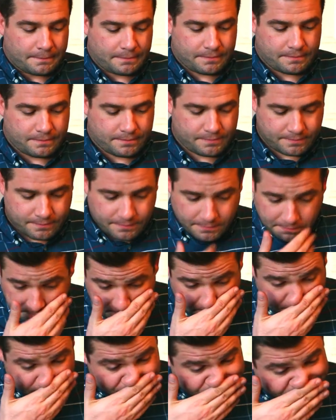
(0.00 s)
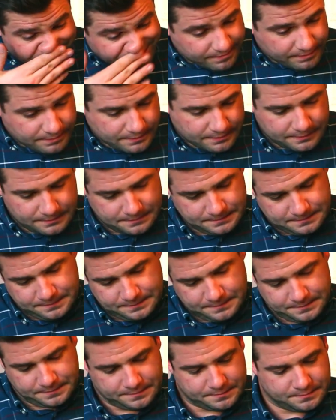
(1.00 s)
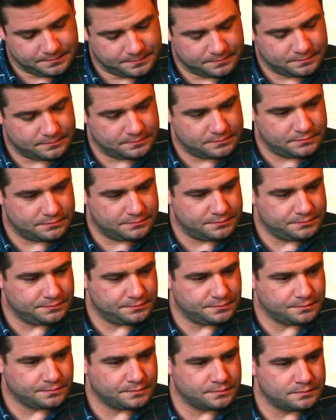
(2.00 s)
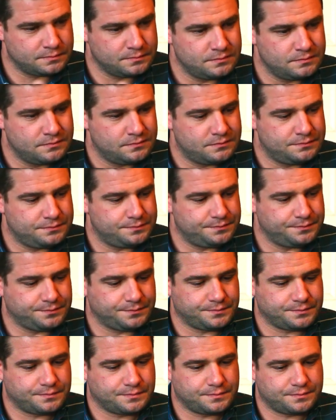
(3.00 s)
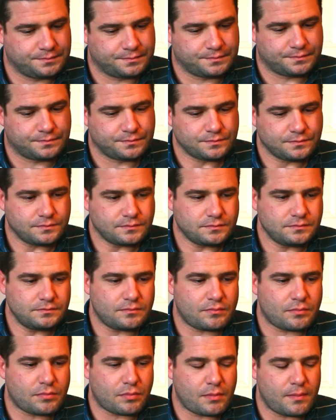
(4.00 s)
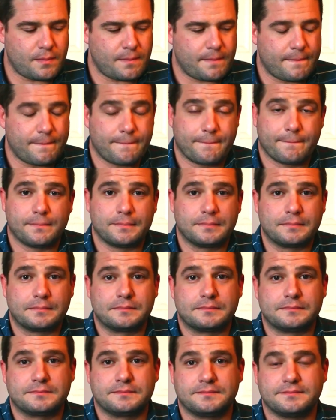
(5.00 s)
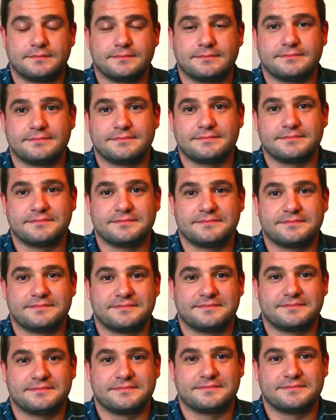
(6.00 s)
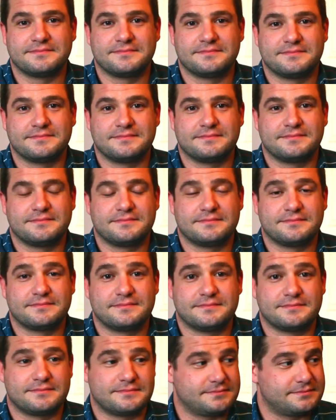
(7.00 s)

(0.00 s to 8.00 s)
(silent)